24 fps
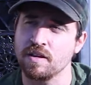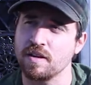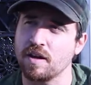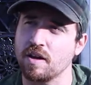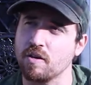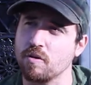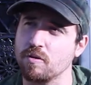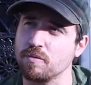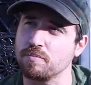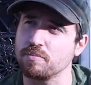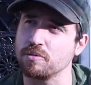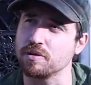
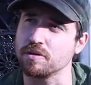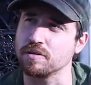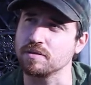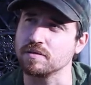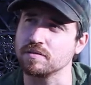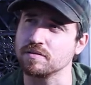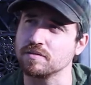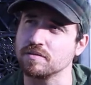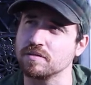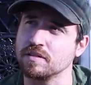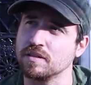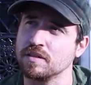do I put it?
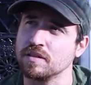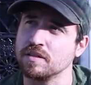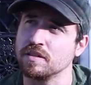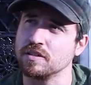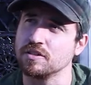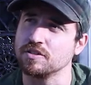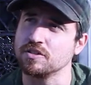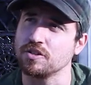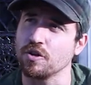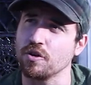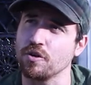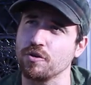
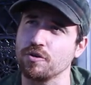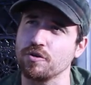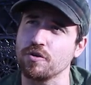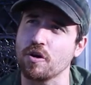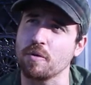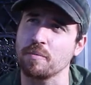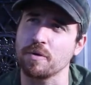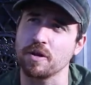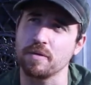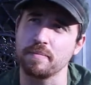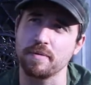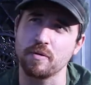So
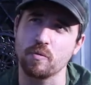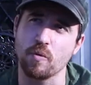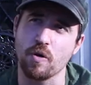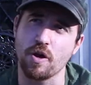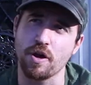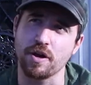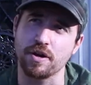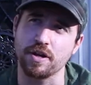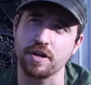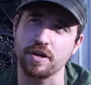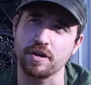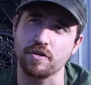I'm going to be
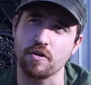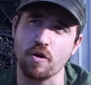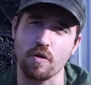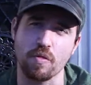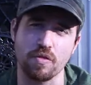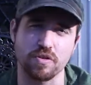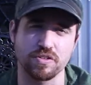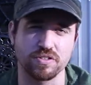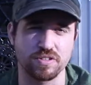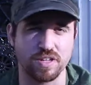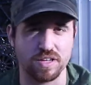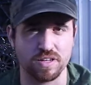working on
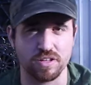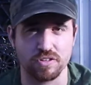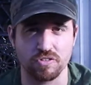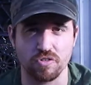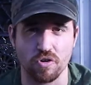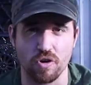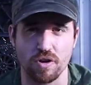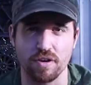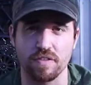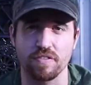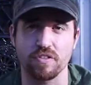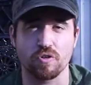the set
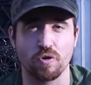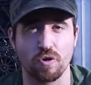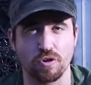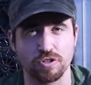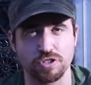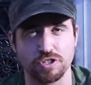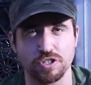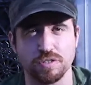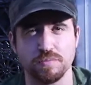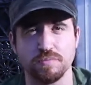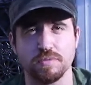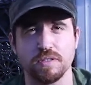design and the
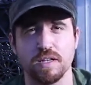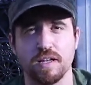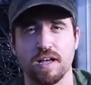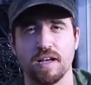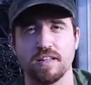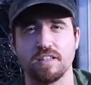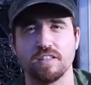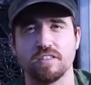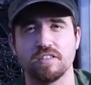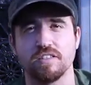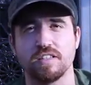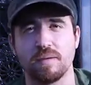costumes
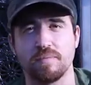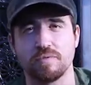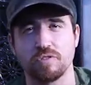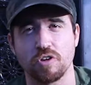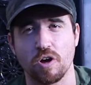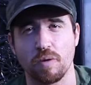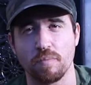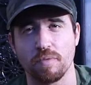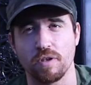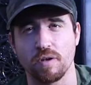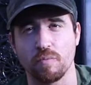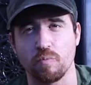at the same
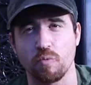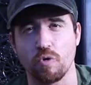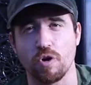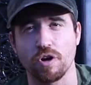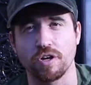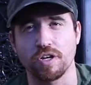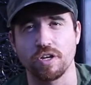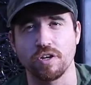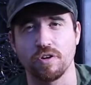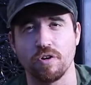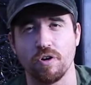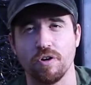time that I'm
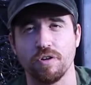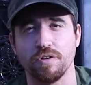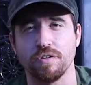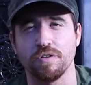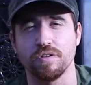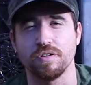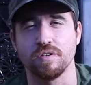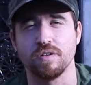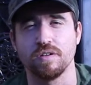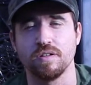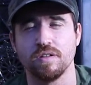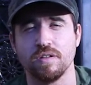working on
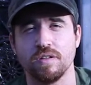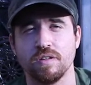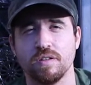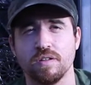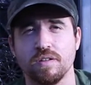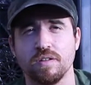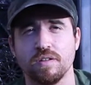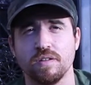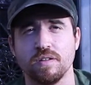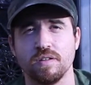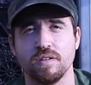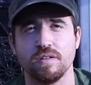
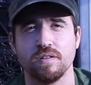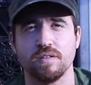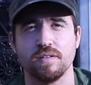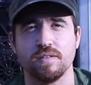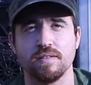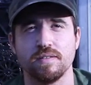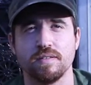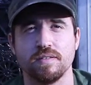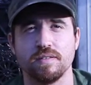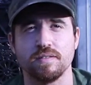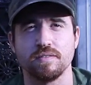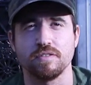
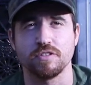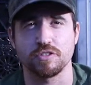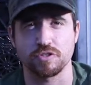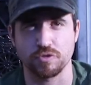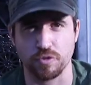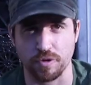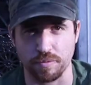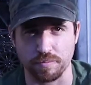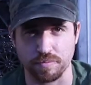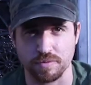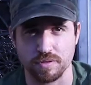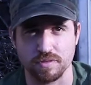the
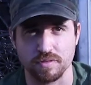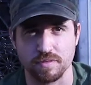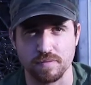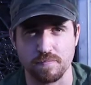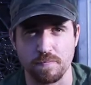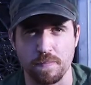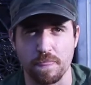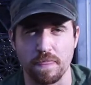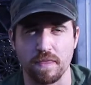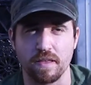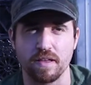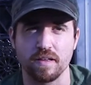script.
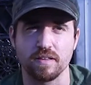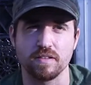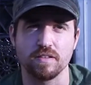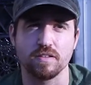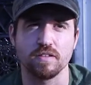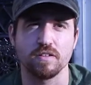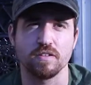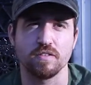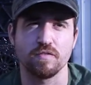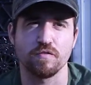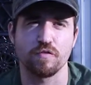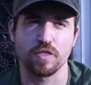
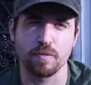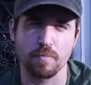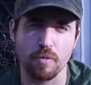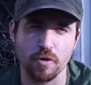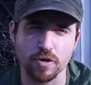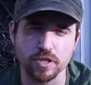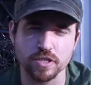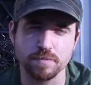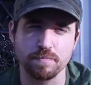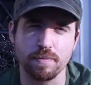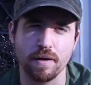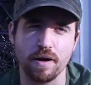For the
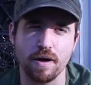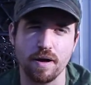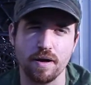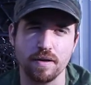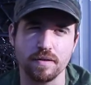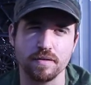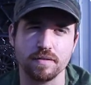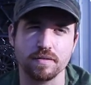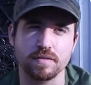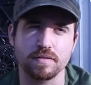most part,